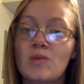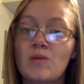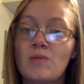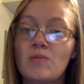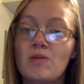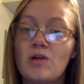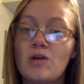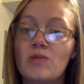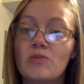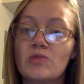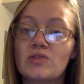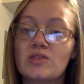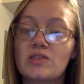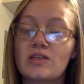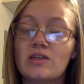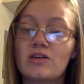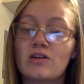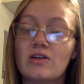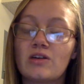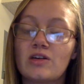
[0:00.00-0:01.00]
but almost
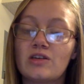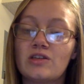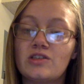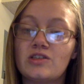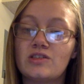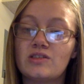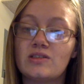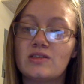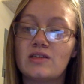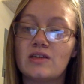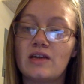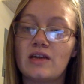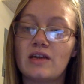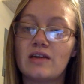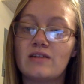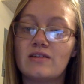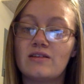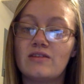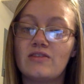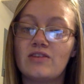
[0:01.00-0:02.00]
encourages the
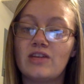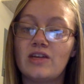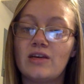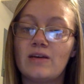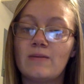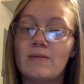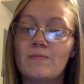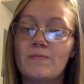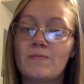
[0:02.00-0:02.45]
negativity.